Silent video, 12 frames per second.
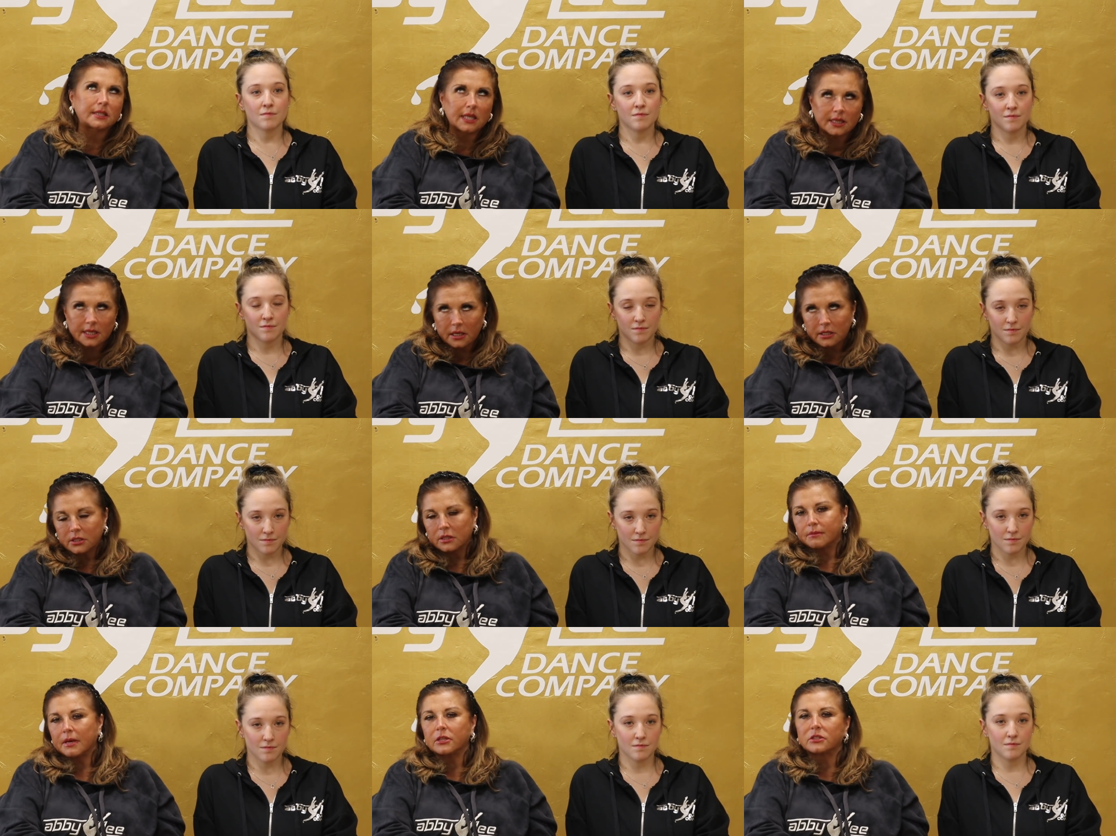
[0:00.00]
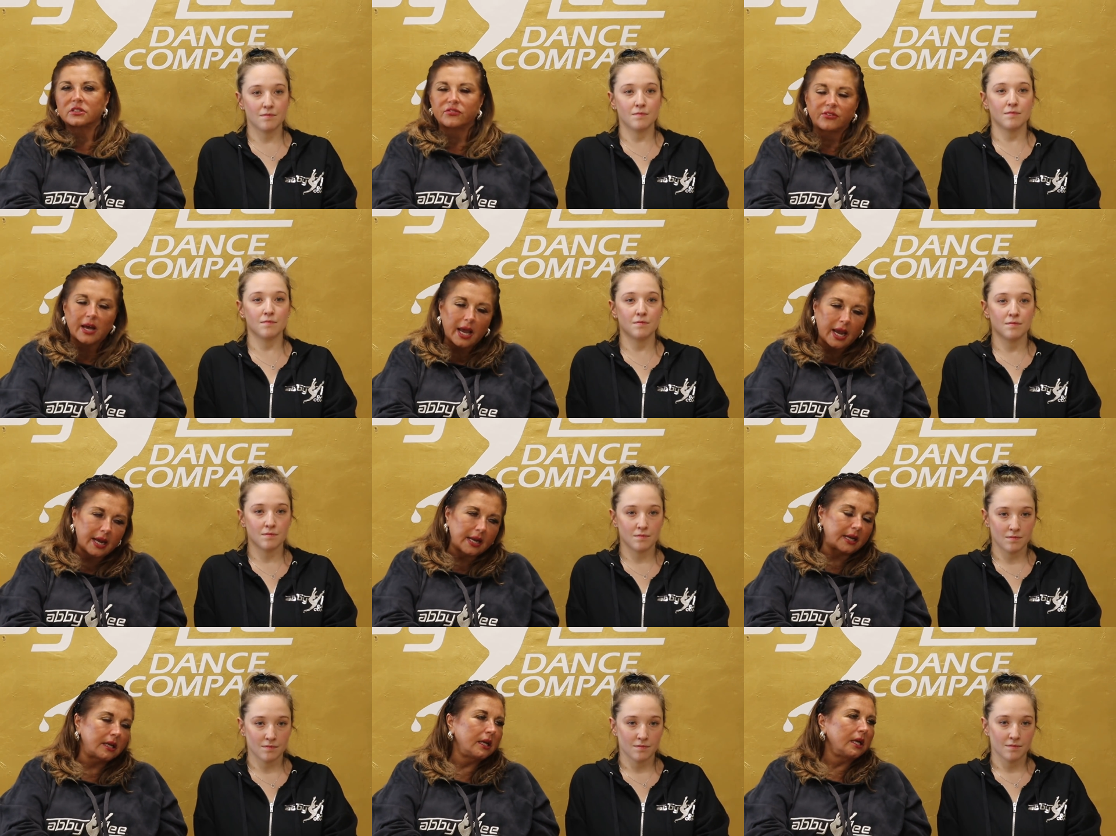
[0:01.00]
Speaker 1: and sit there until the mothers fight
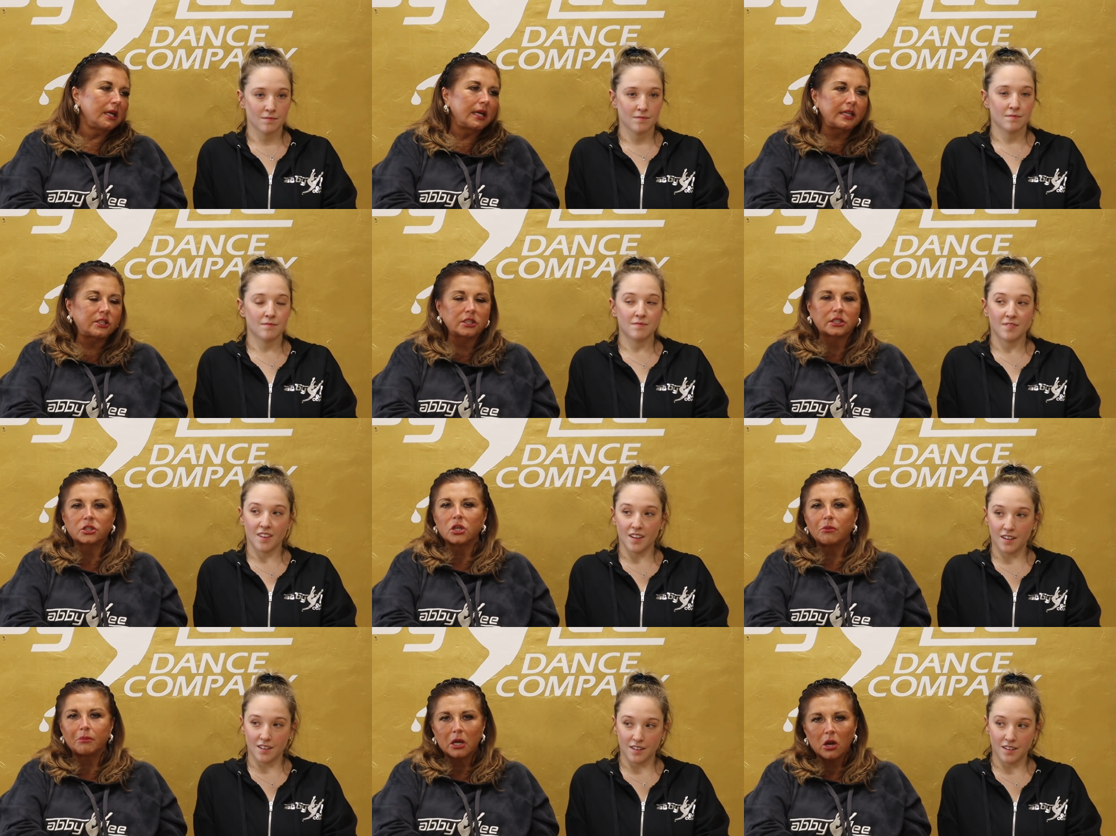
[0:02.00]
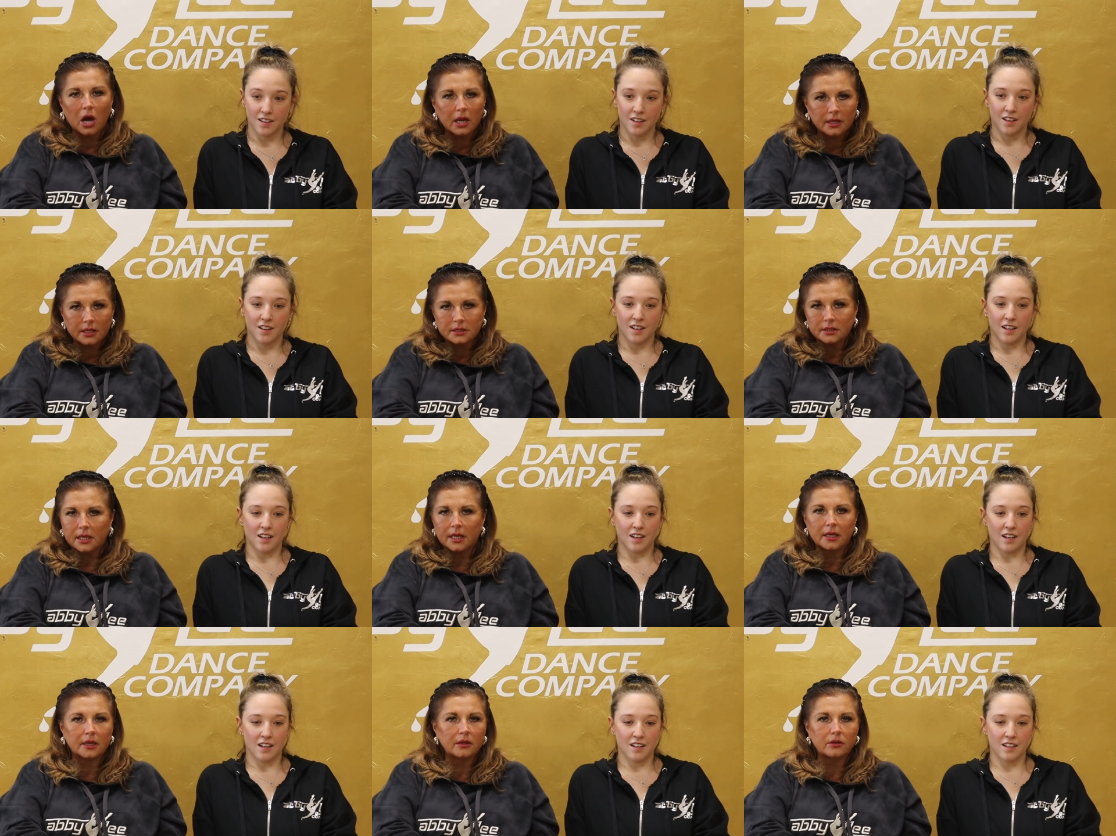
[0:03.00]
and it's just so monotonous
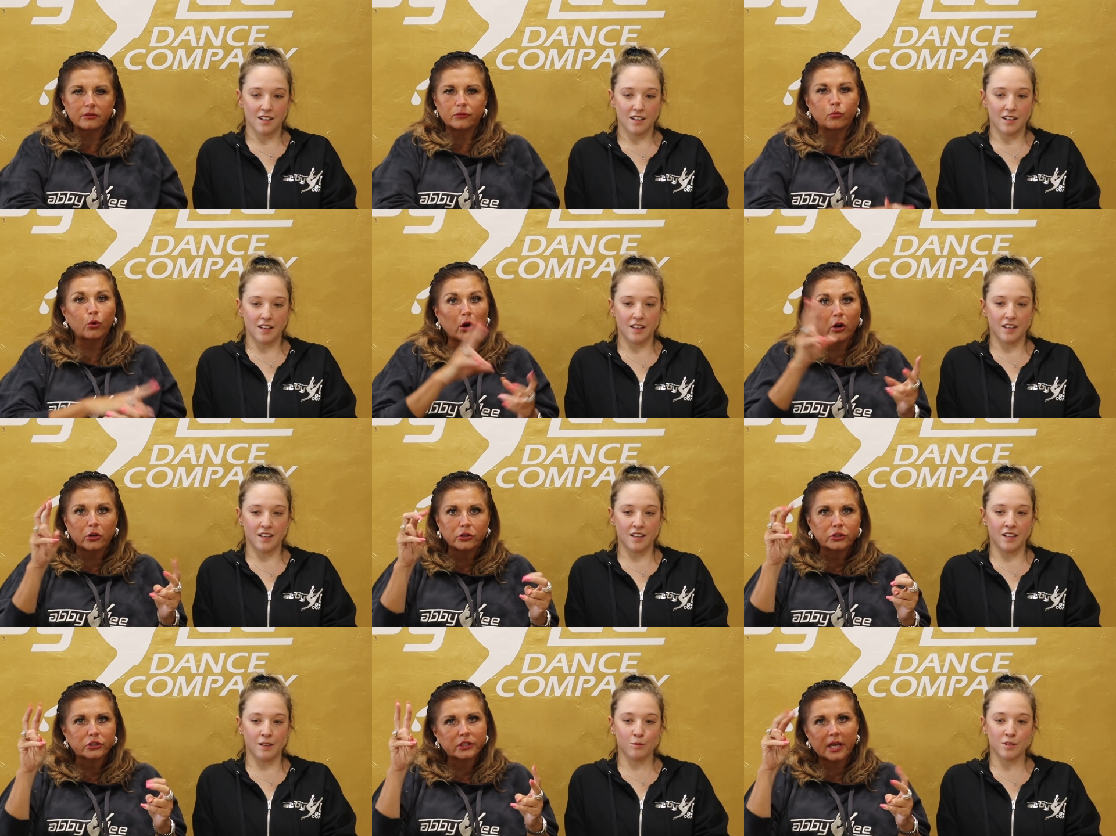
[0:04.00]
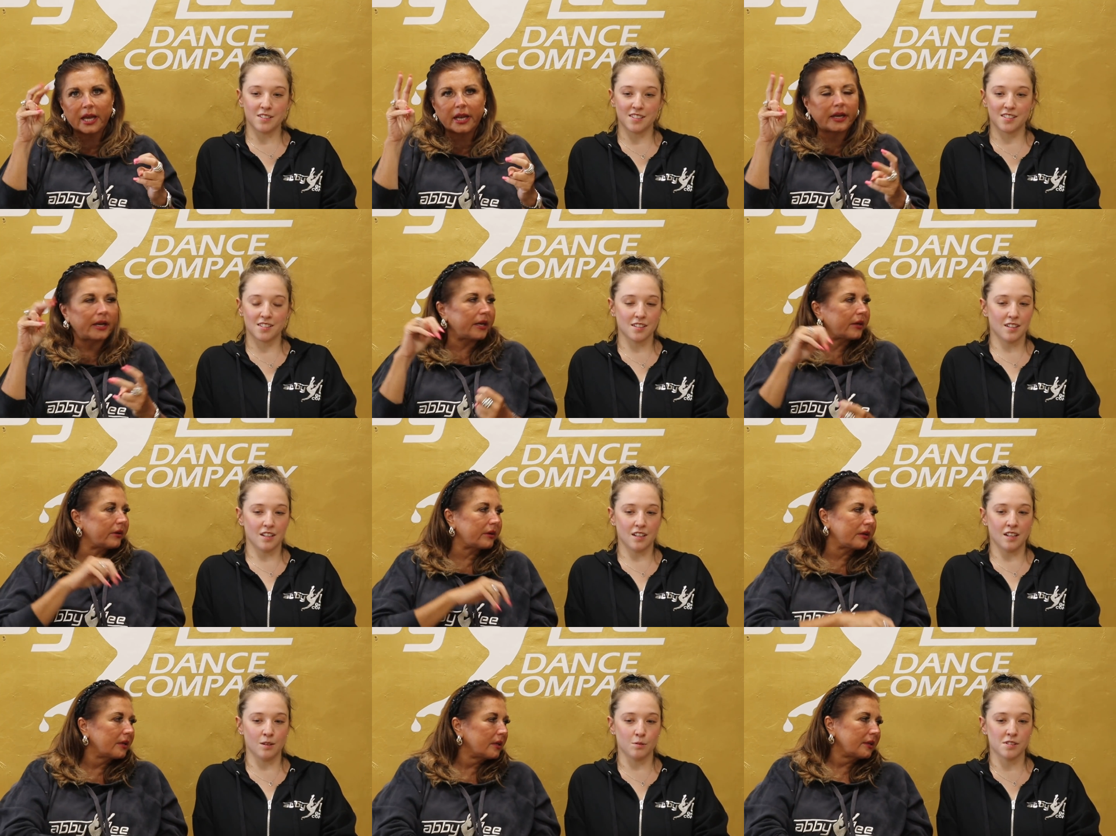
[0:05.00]
and rehearsed. It was, and
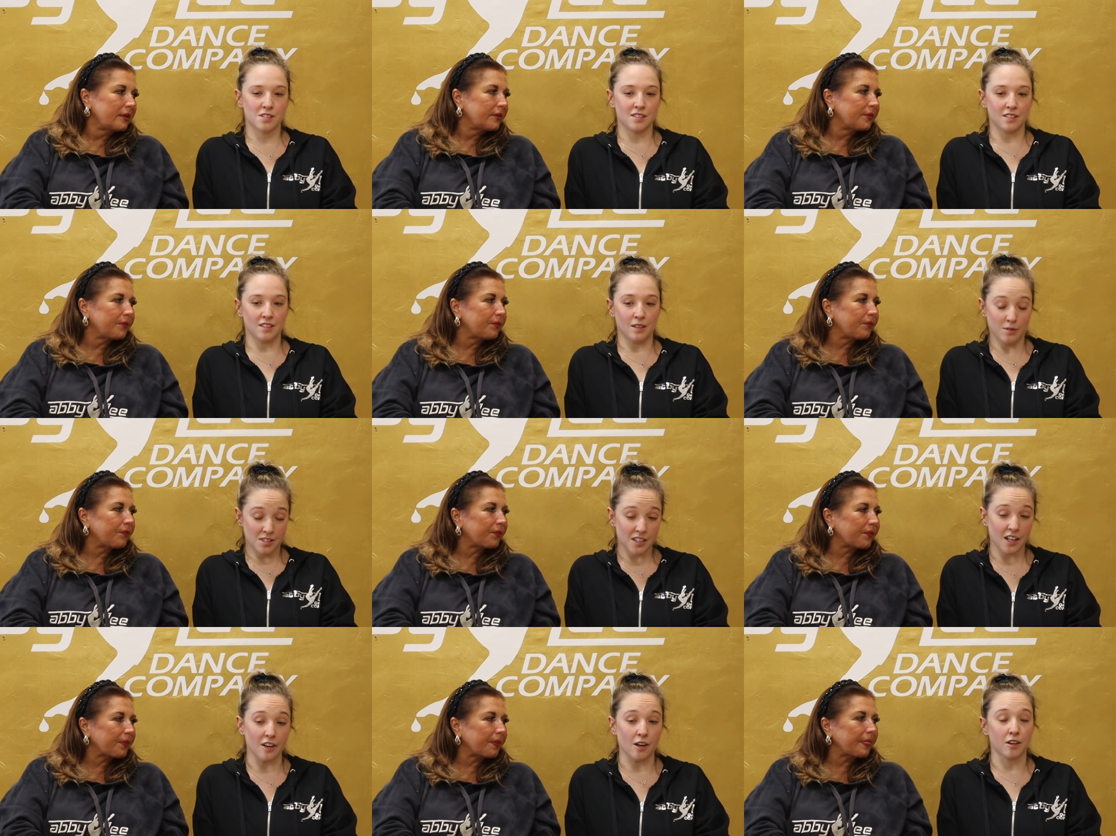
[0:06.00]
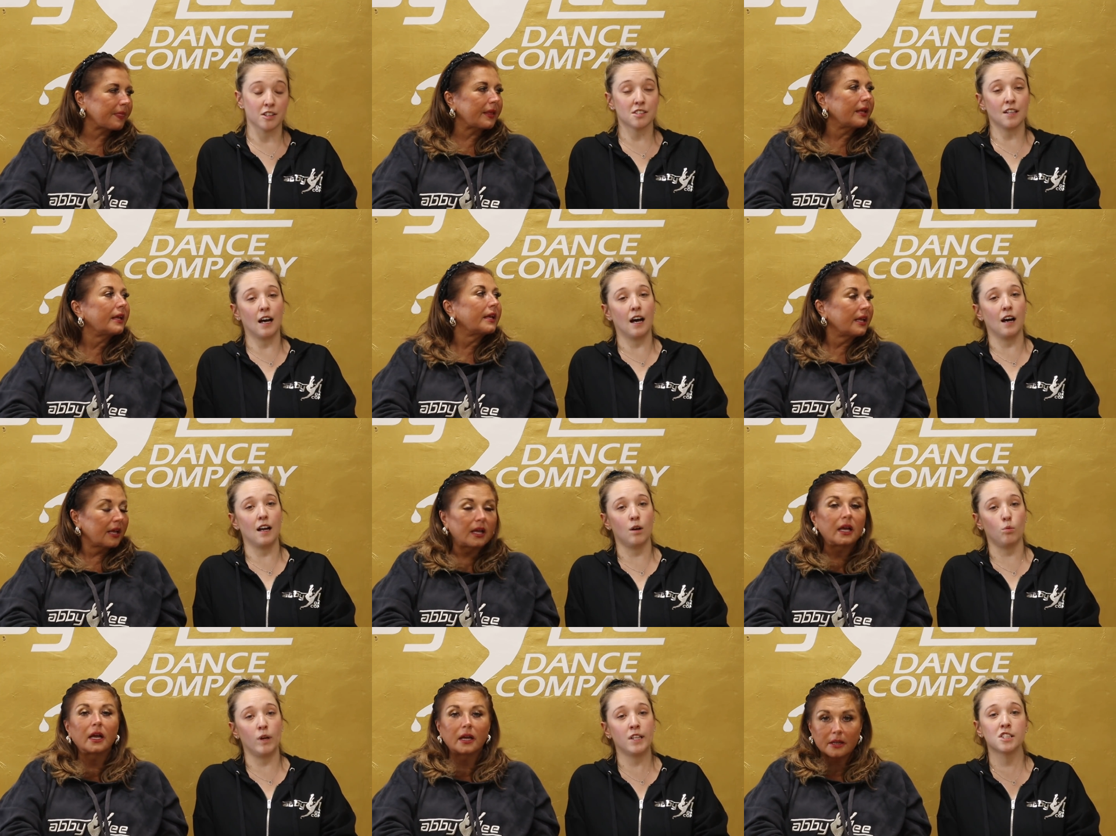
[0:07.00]
Speaker 2: it was, it was scary, honestly.
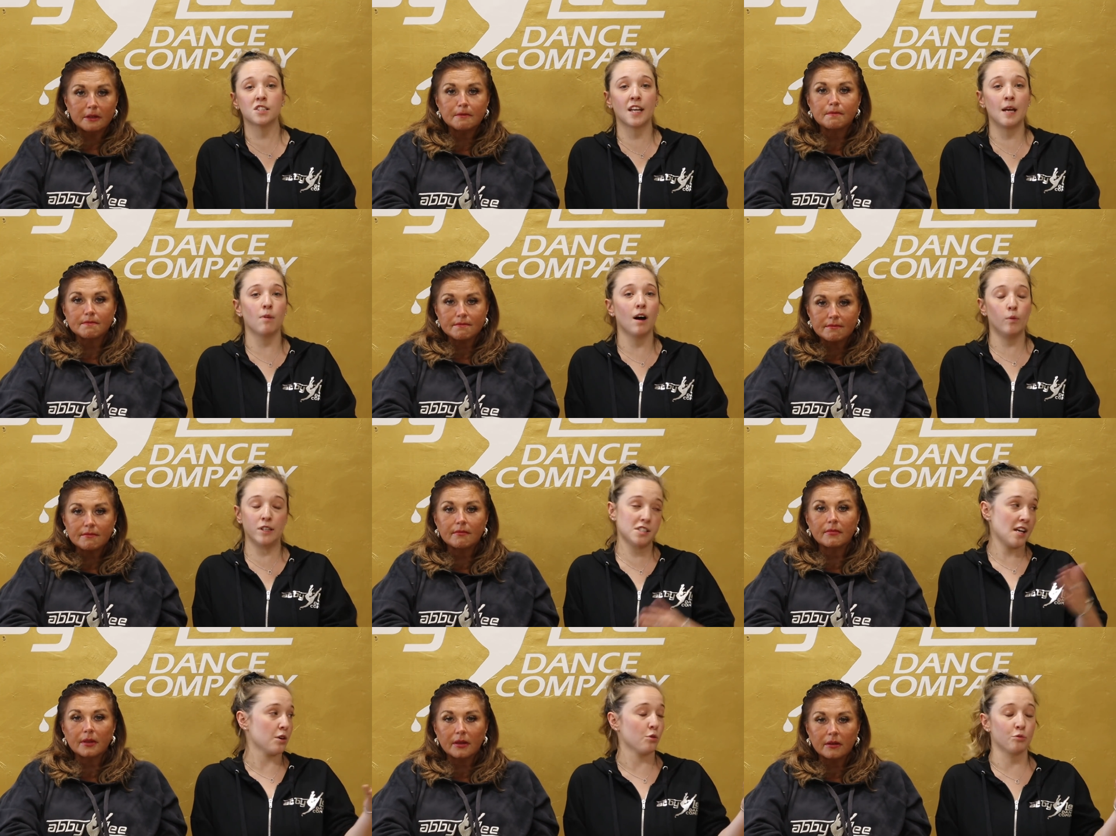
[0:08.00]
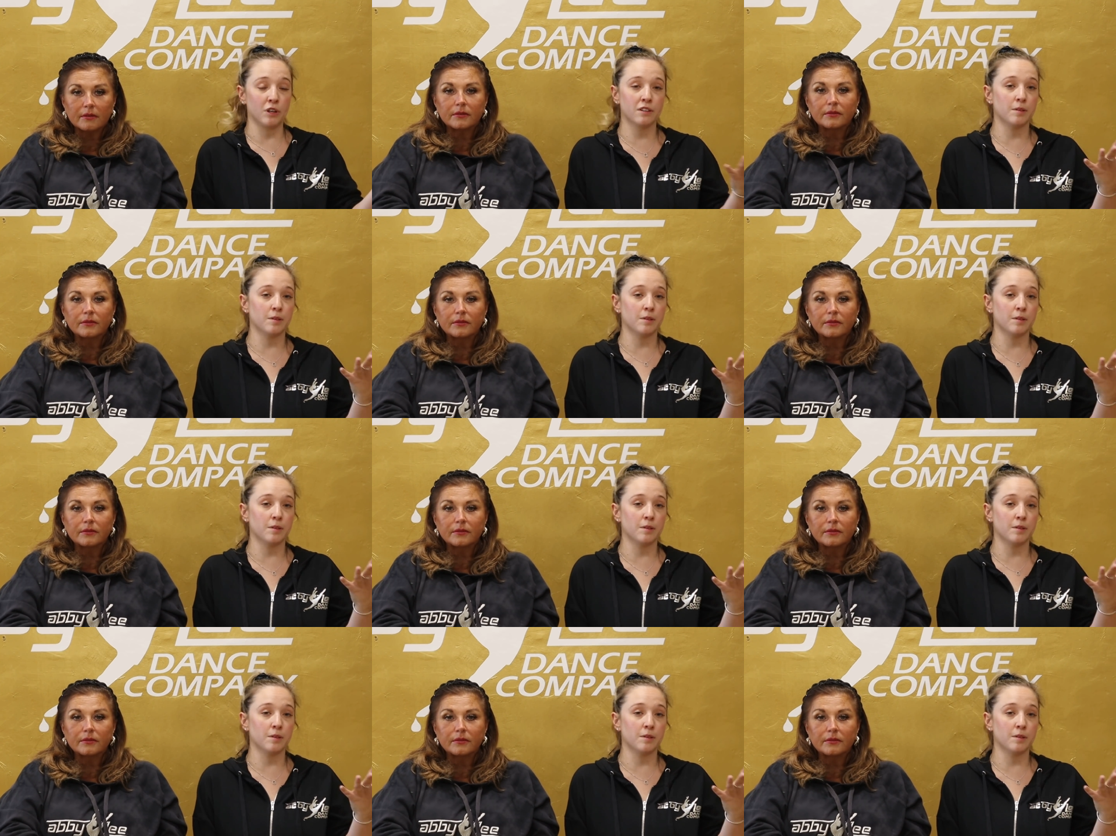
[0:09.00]
Uh, we just came off, we just had a